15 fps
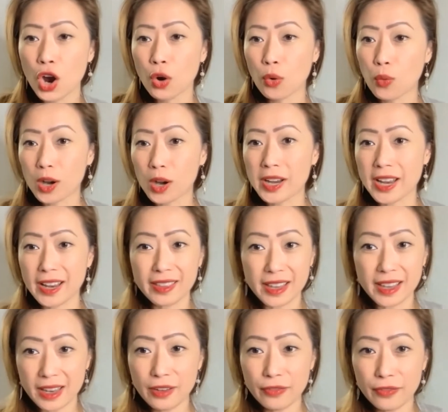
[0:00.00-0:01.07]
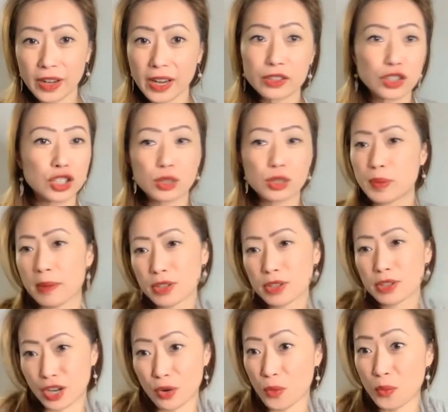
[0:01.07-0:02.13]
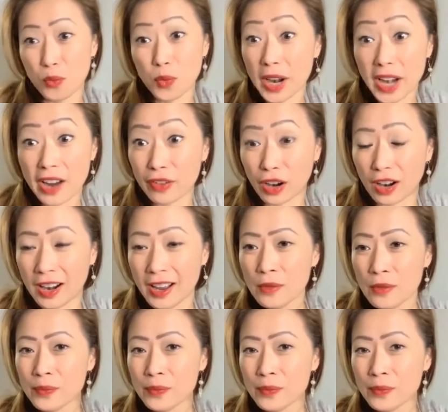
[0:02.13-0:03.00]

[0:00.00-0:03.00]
working in the evenings just publishing whatever.